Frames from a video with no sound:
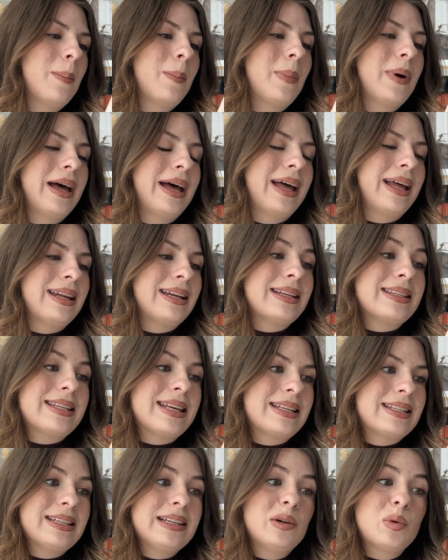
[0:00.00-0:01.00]
but it
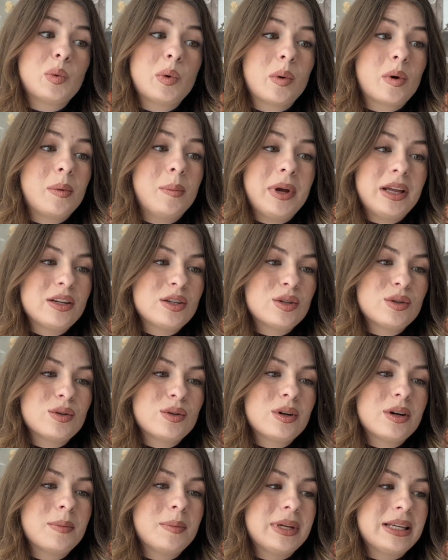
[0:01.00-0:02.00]
says here we were meant
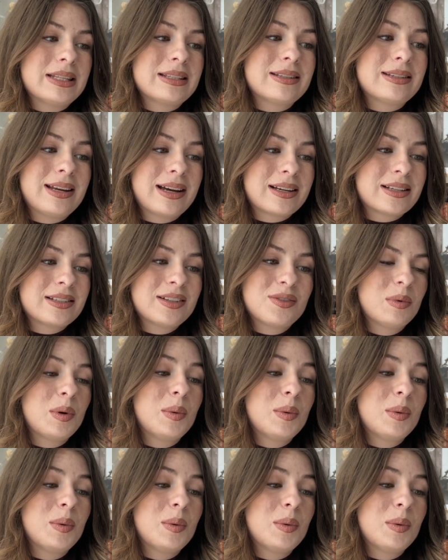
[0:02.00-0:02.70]
to be seductive,